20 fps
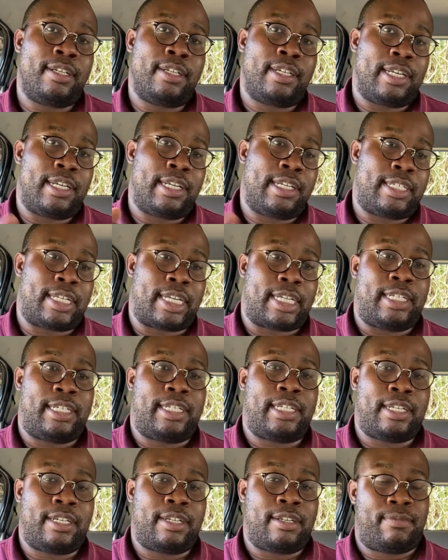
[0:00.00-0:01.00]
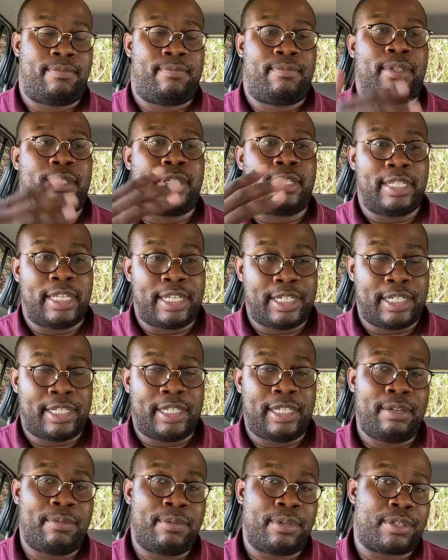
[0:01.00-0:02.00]
and the Sanshin
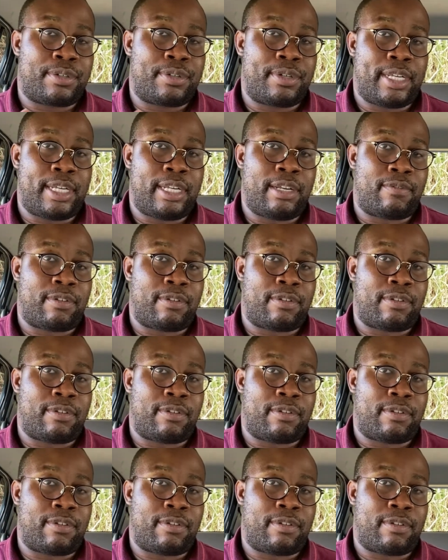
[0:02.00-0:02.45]
allegedly was created